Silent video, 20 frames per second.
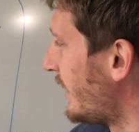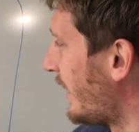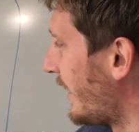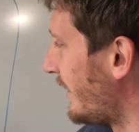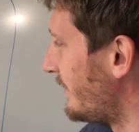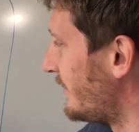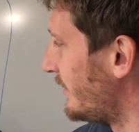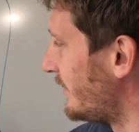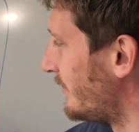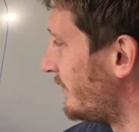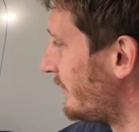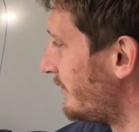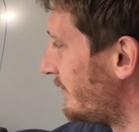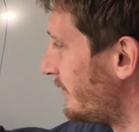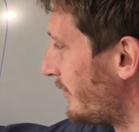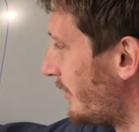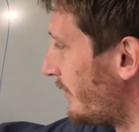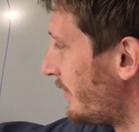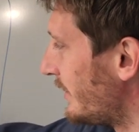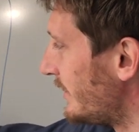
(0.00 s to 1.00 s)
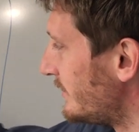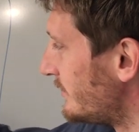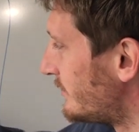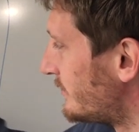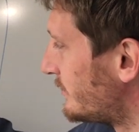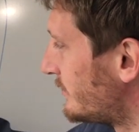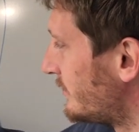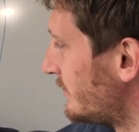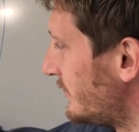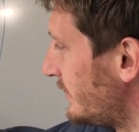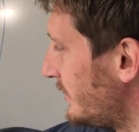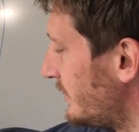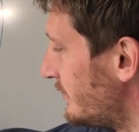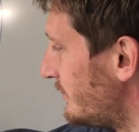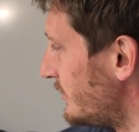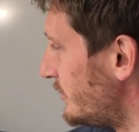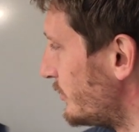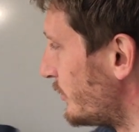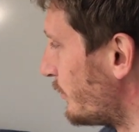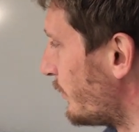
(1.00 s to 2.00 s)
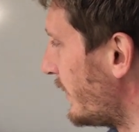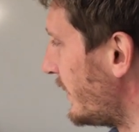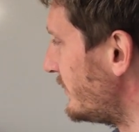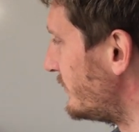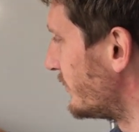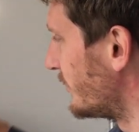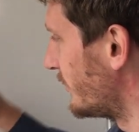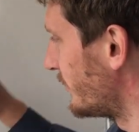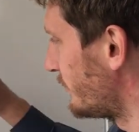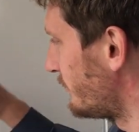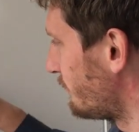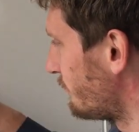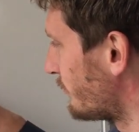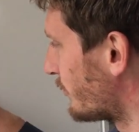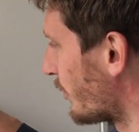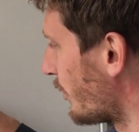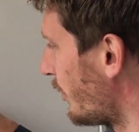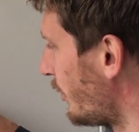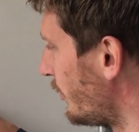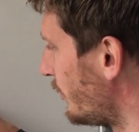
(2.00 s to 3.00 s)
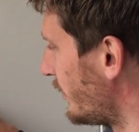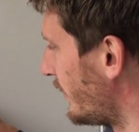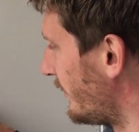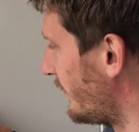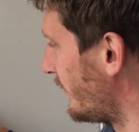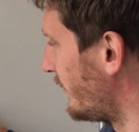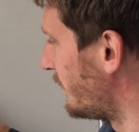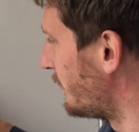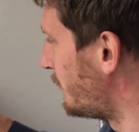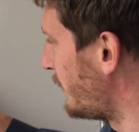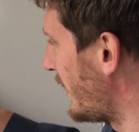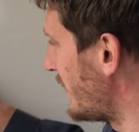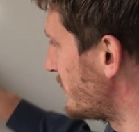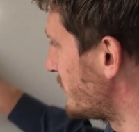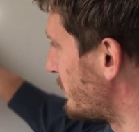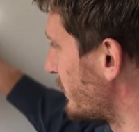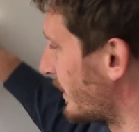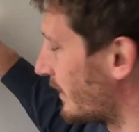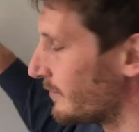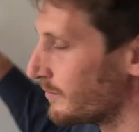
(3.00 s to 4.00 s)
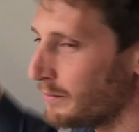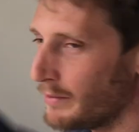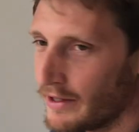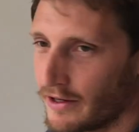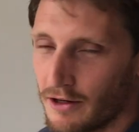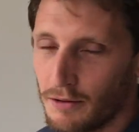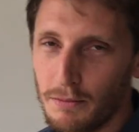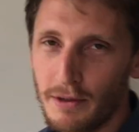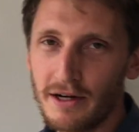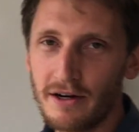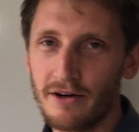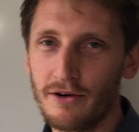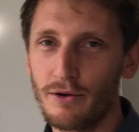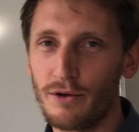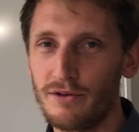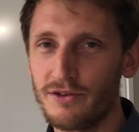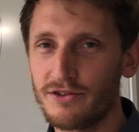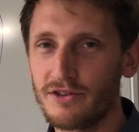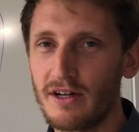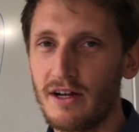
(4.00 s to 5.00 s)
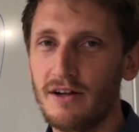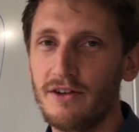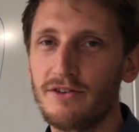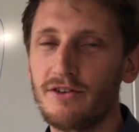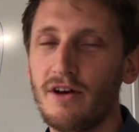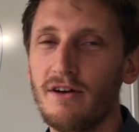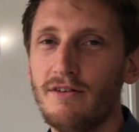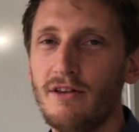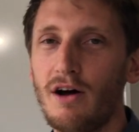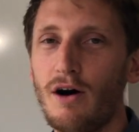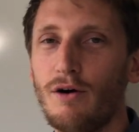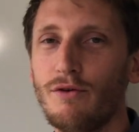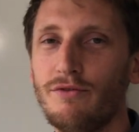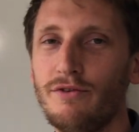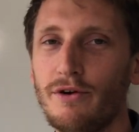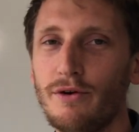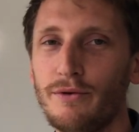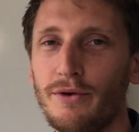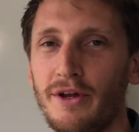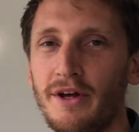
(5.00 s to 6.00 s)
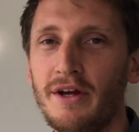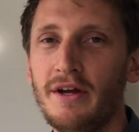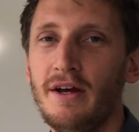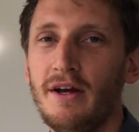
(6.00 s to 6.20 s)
and then these individual weeds are going to grow, and then the patch becomes bigger and bigger, and all of a sudden it's over the whole field.